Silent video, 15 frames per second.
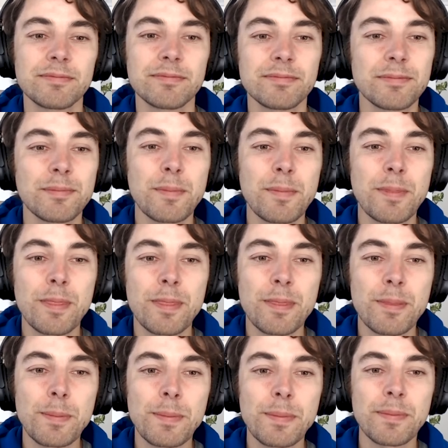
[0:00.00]

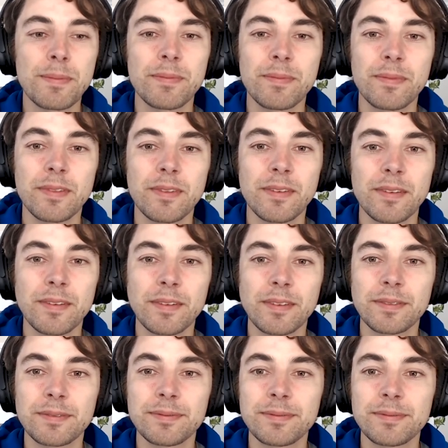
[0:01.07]

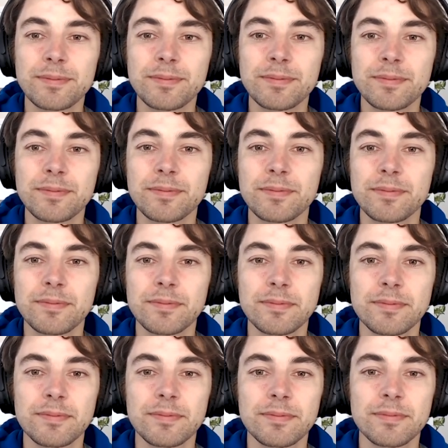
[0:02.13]

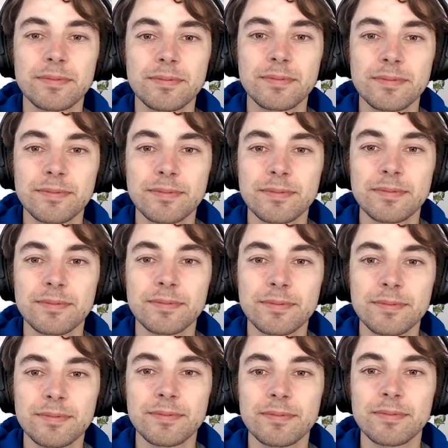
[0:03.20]

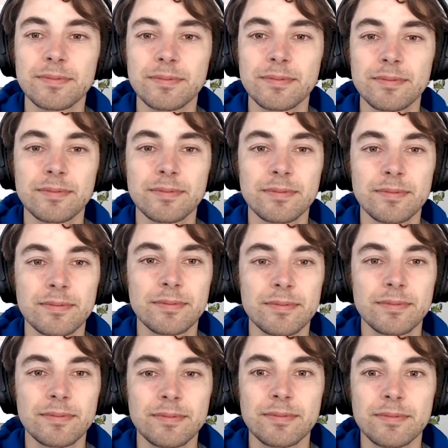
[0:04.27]

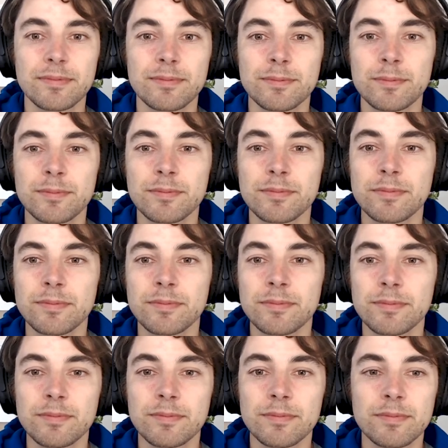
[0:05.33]

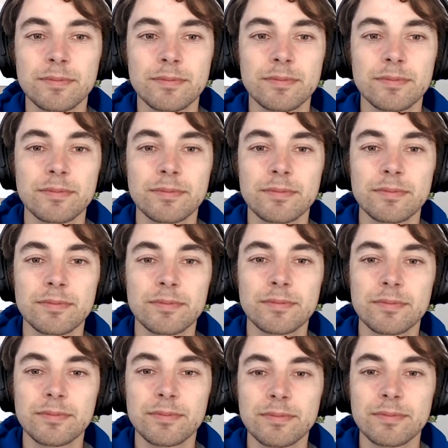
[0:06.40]

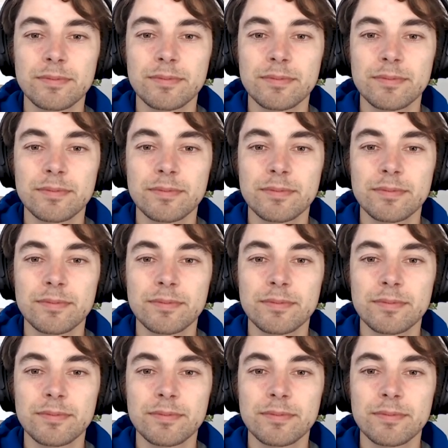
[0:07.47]
The person shown says nothing.